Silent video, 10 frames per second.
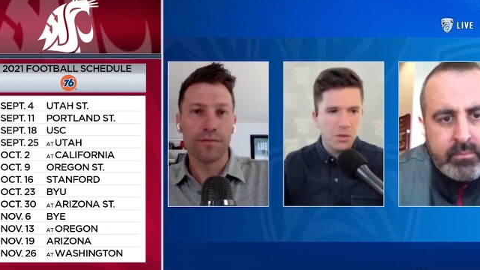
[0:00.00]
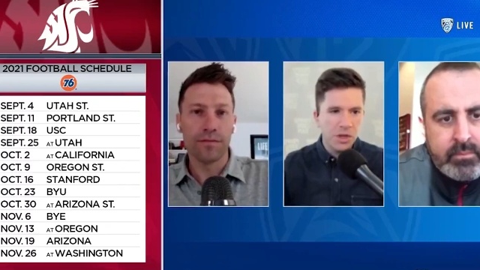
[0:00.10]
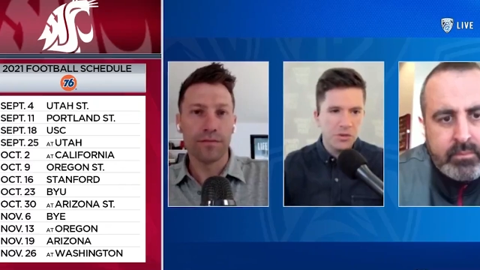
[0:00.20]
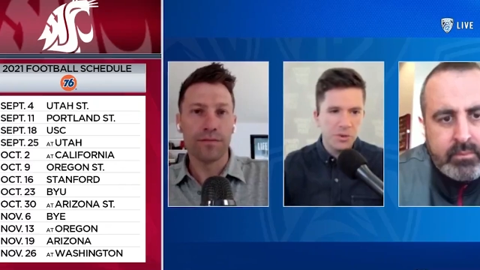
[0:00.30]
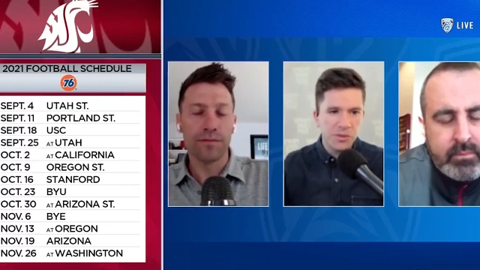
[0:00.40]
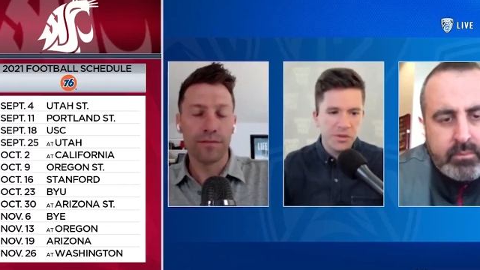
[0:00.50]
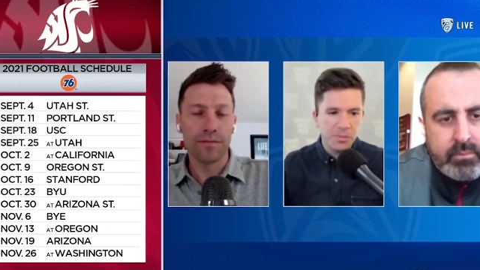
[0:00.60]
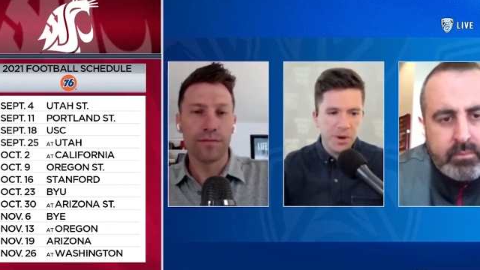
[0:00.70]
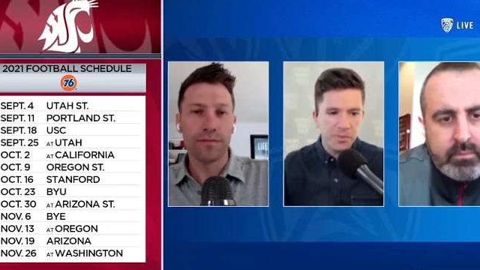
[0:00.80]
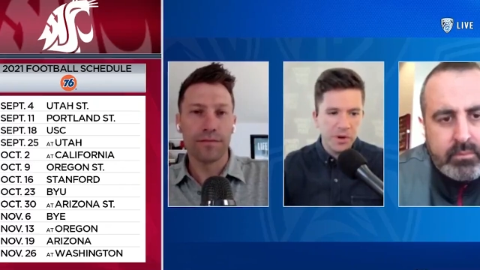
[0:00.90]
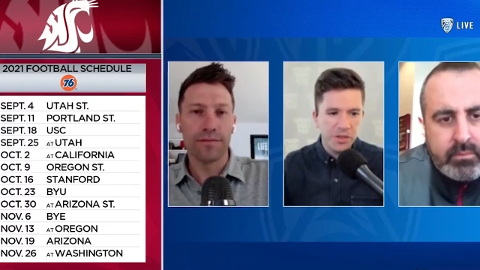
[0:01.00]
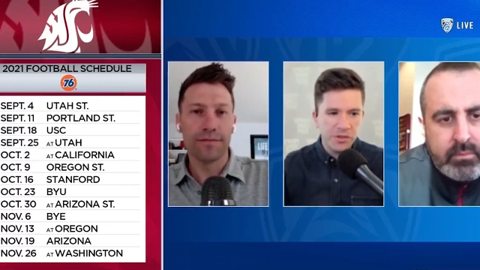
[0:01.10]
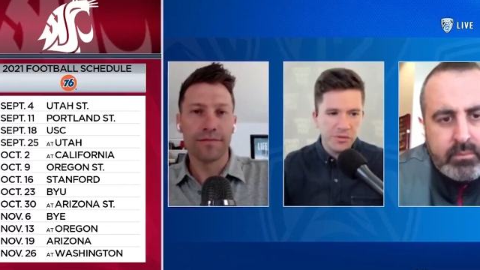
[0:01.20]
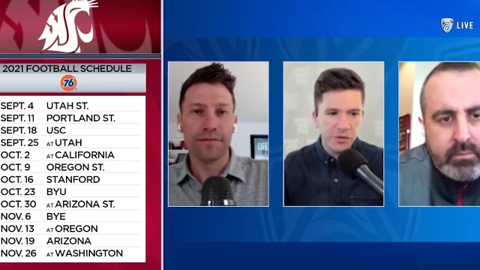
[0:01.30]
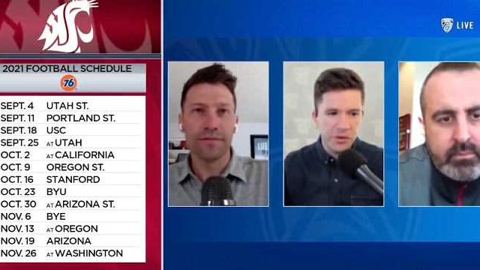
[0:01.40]
Speaker 1: in terms of the preparation
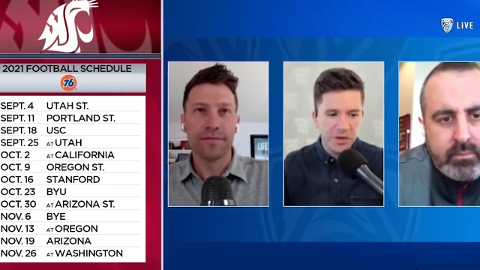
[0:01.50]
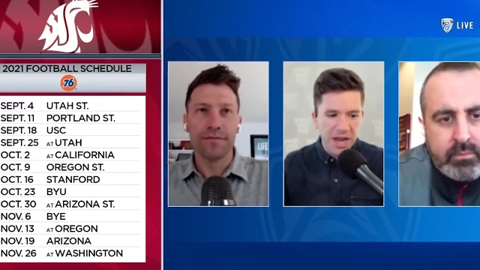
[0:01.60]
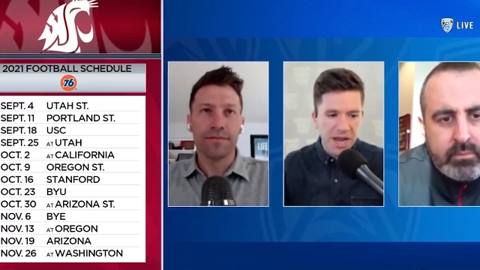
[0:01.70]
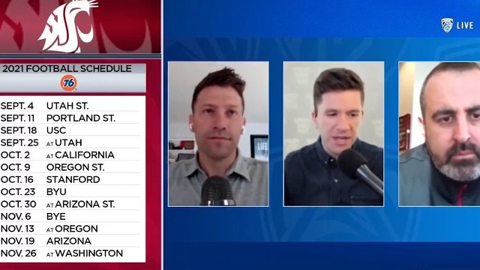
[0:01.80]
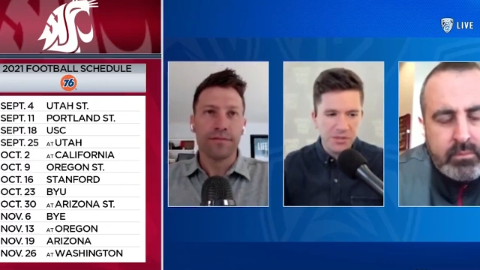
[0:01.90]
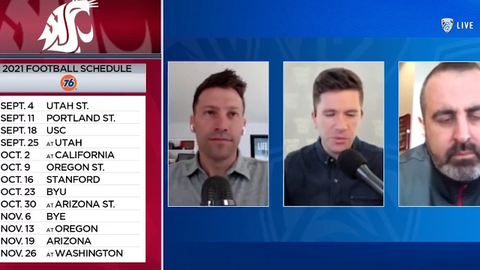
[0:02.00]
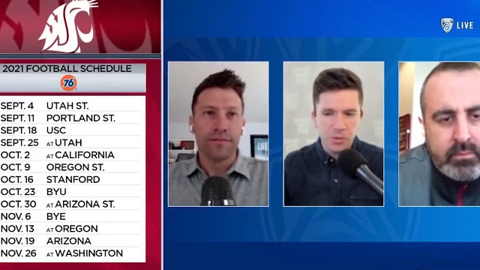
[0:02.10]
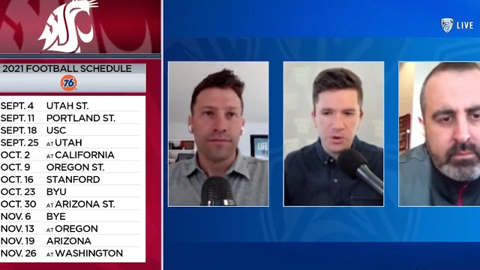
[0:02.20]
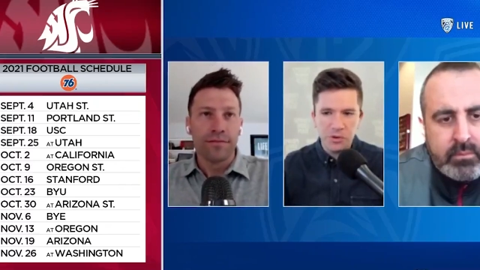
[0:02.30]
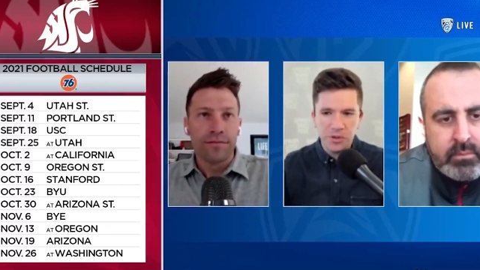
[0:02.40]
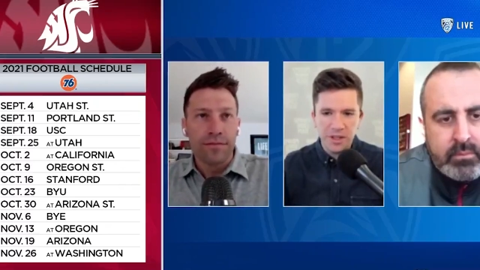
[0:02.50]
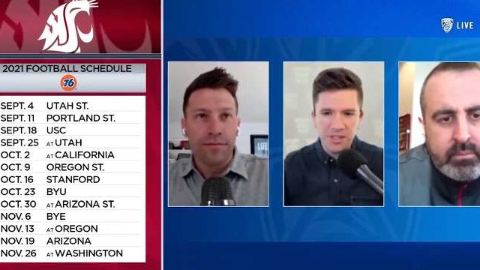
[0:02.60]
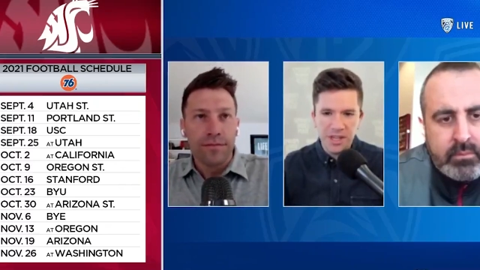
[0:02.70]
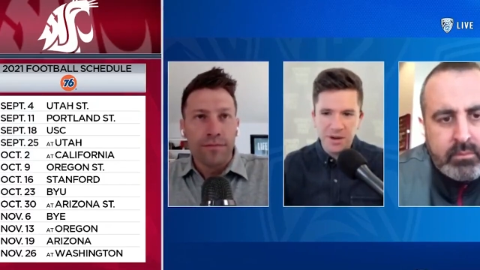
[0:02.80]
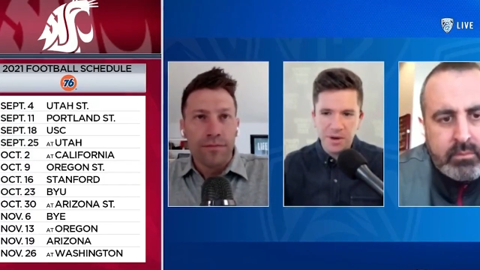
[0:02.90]
for your guys, where do things
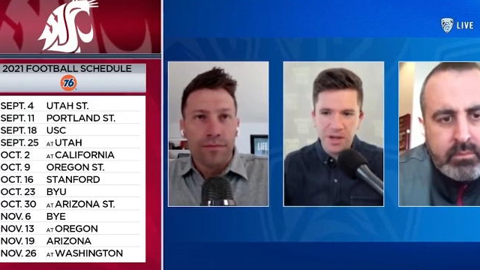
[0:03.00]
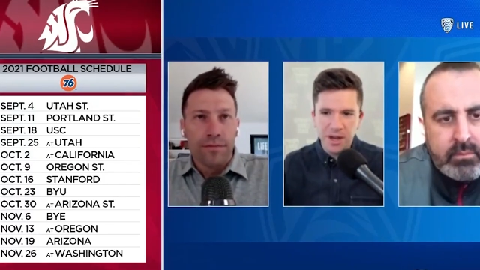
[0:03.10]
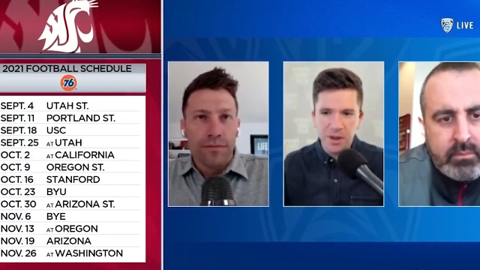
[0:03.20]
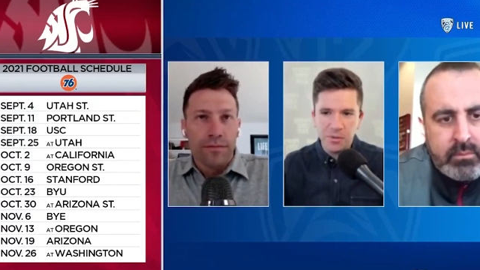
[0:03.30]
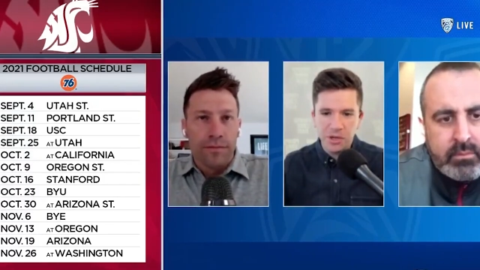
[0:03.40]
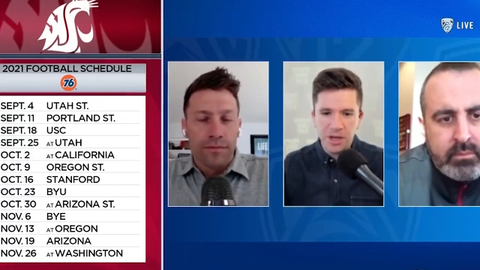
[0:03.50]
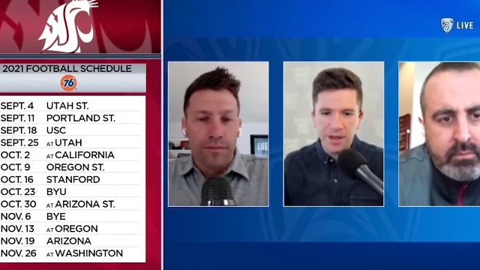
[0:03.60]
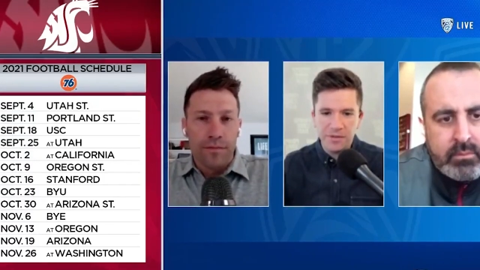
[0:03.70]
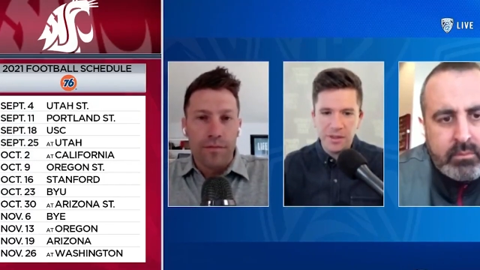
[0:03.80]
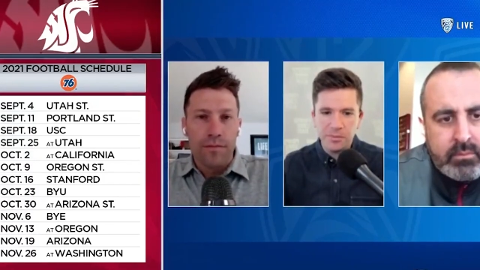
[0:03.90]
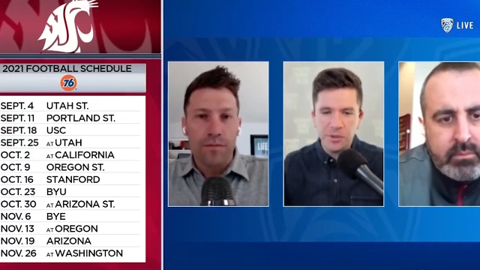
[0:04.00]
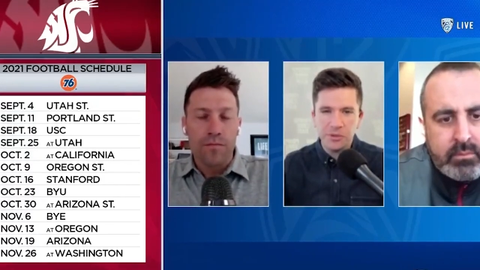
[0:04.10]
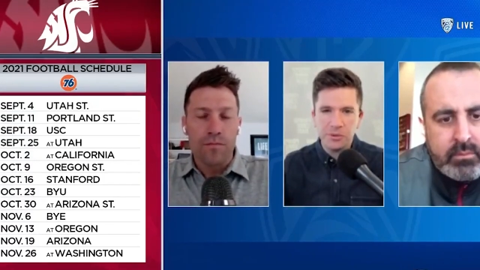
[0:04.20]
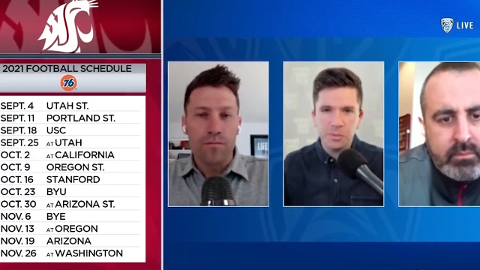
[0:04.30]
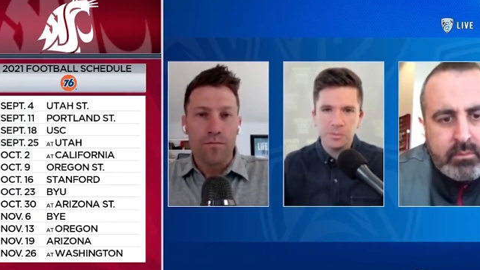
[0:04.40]
stand right now? What are you having them do?